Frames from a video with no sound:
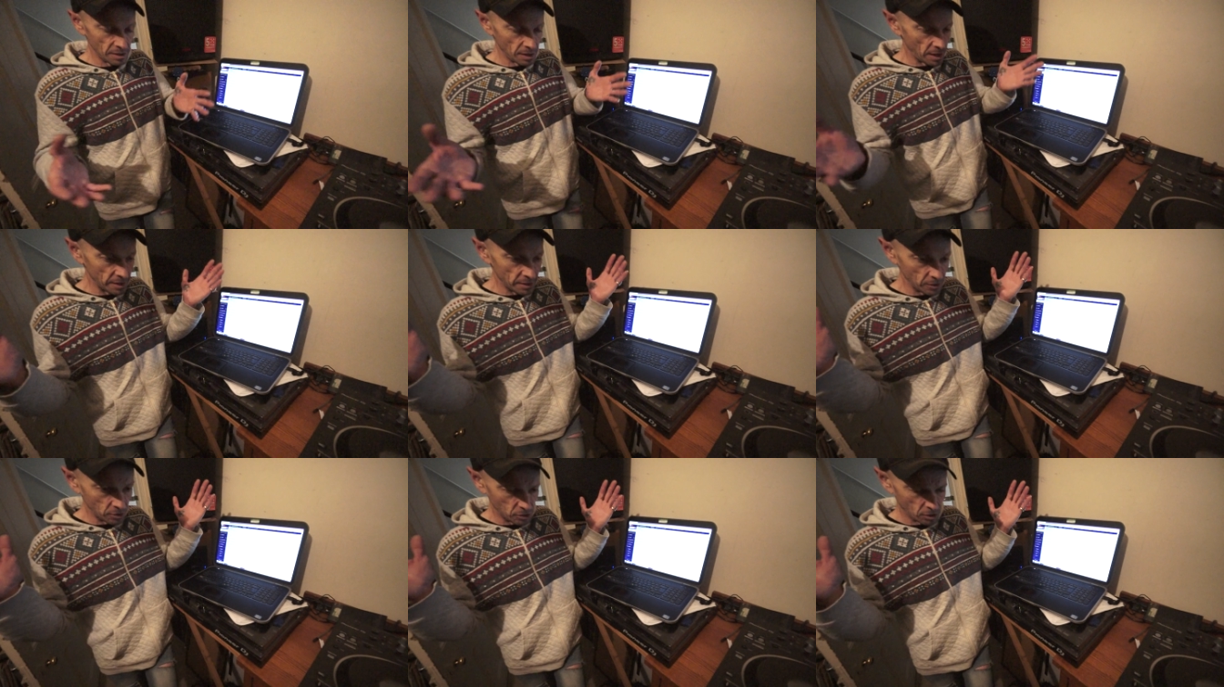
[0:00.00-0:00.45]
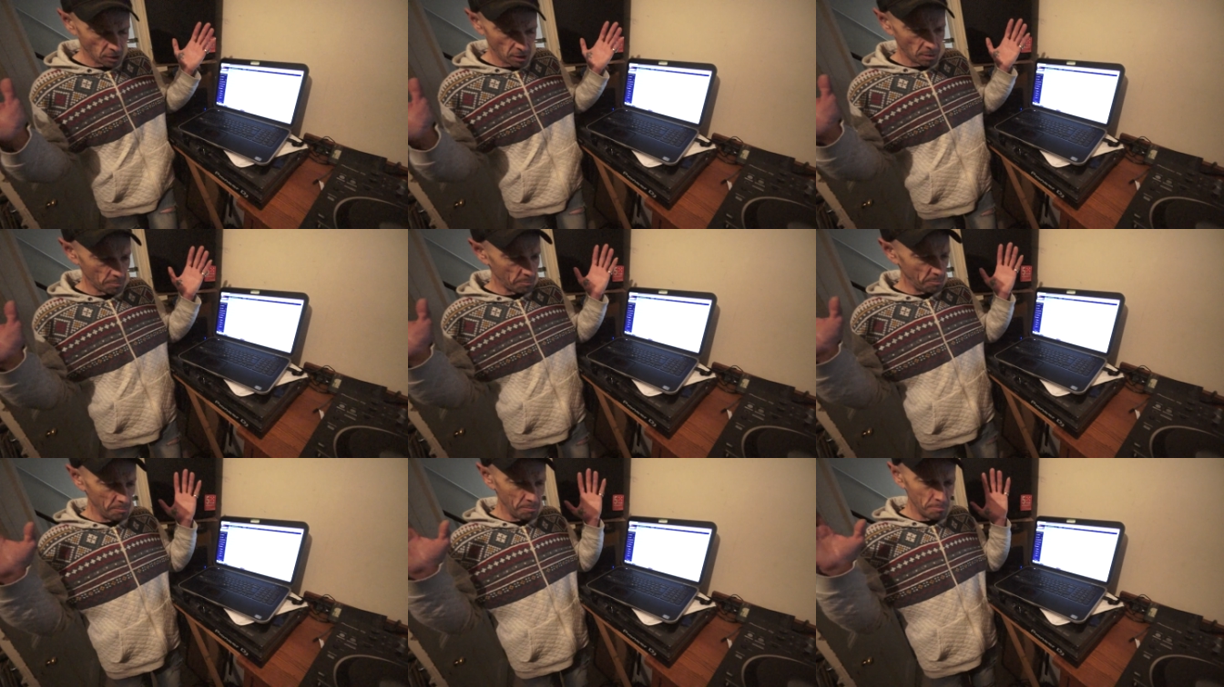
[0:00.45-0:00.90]
like got
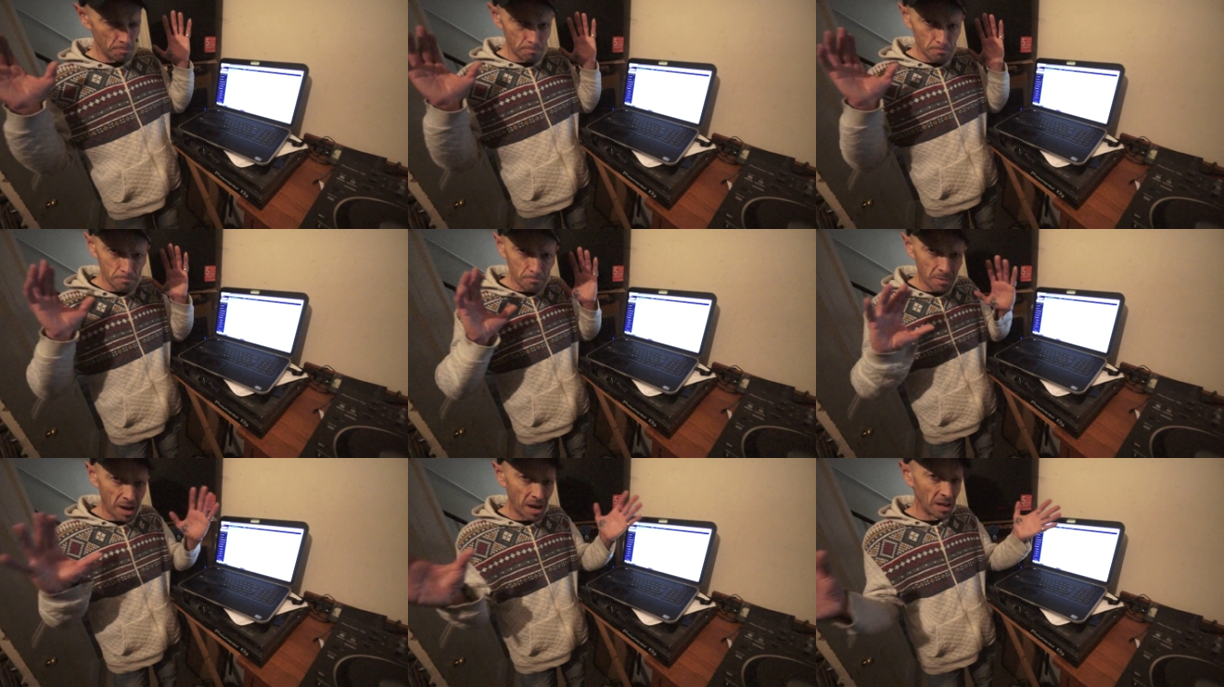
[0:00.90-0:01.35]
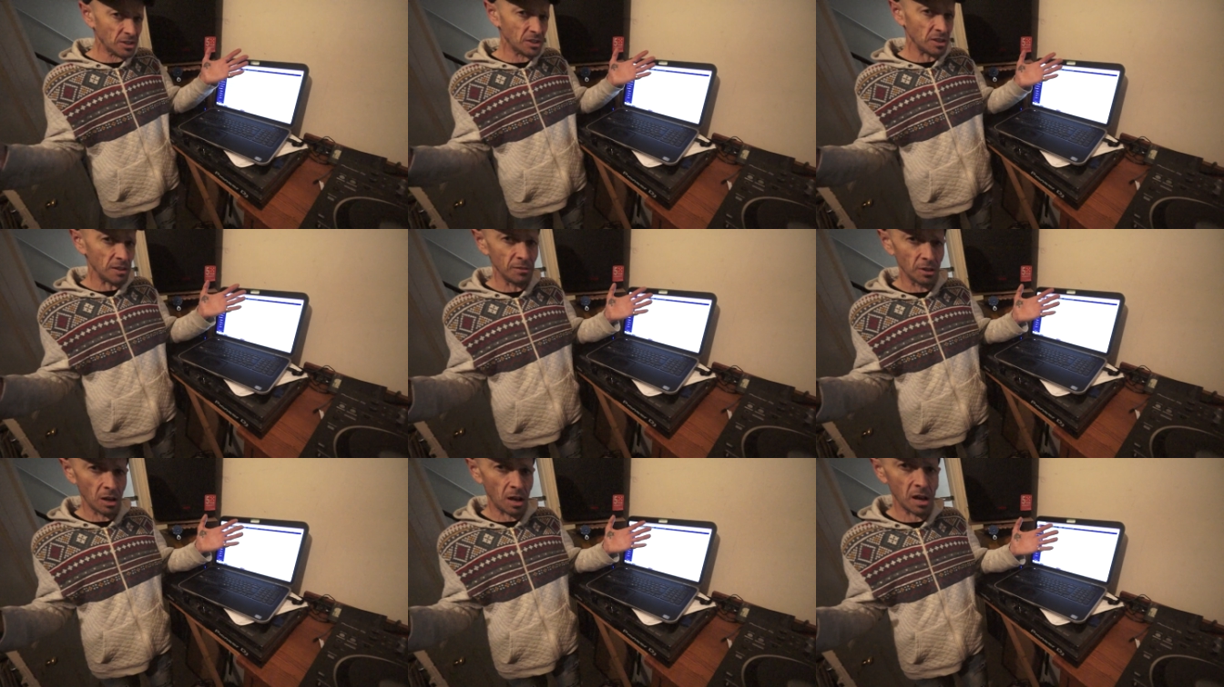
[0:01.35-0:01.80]
a
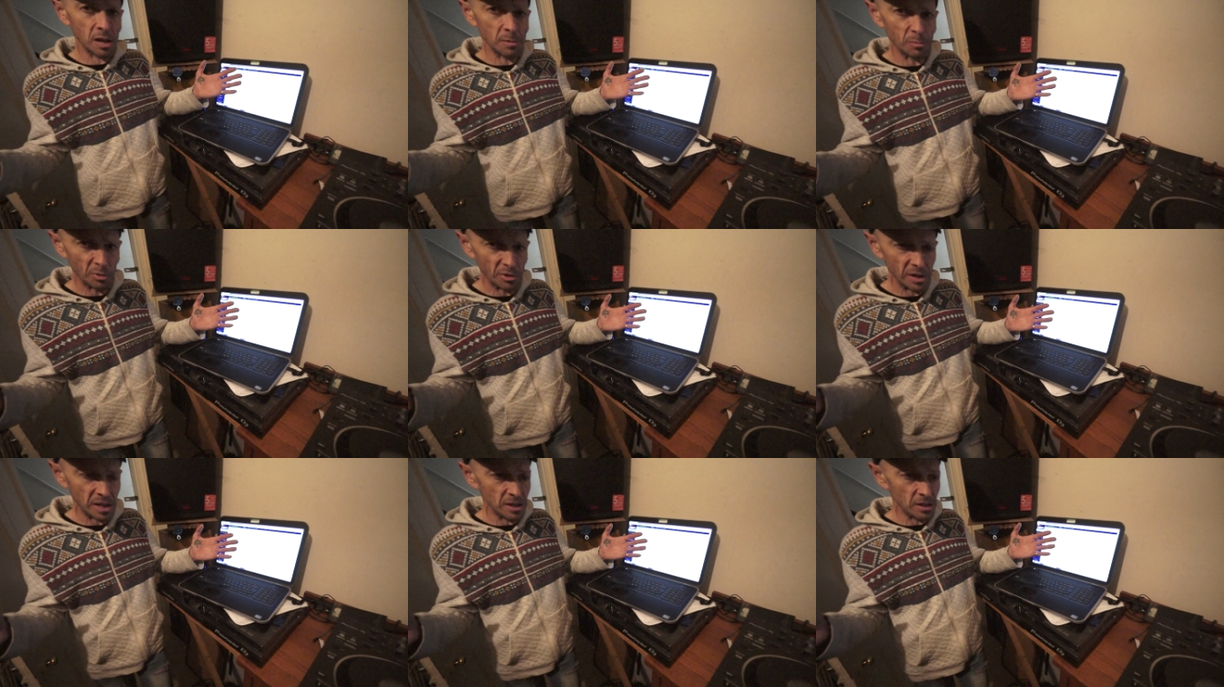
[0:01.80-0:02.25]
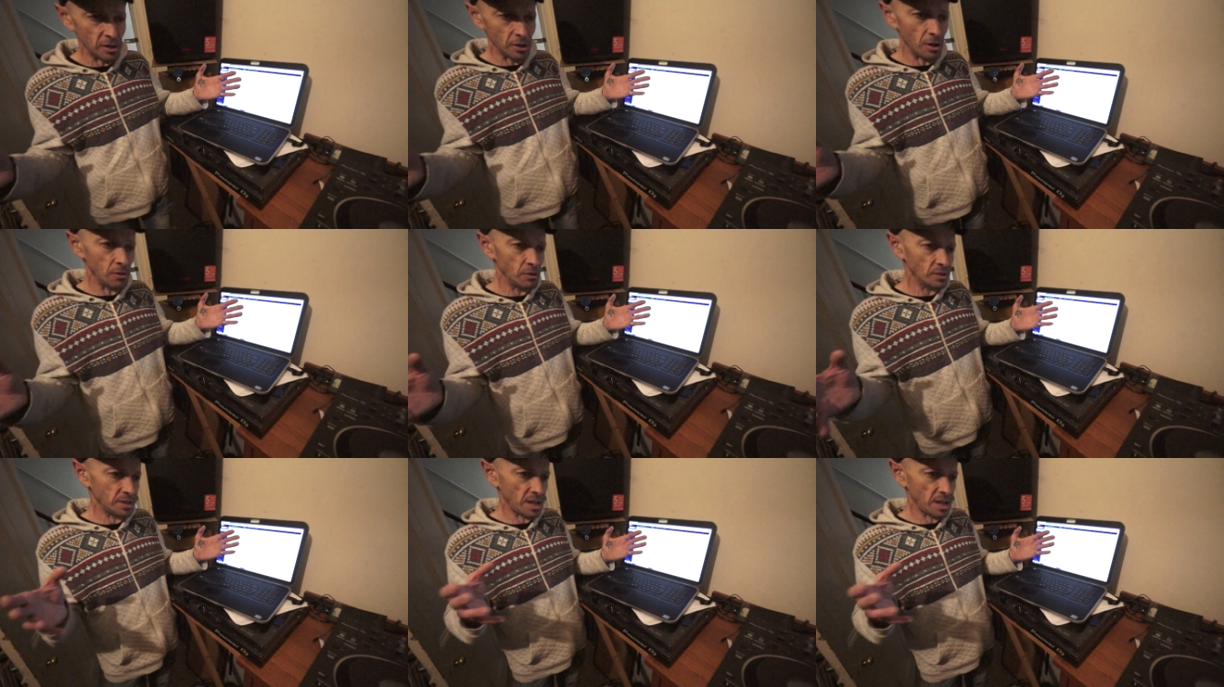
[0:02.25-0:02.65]
massive library, you know,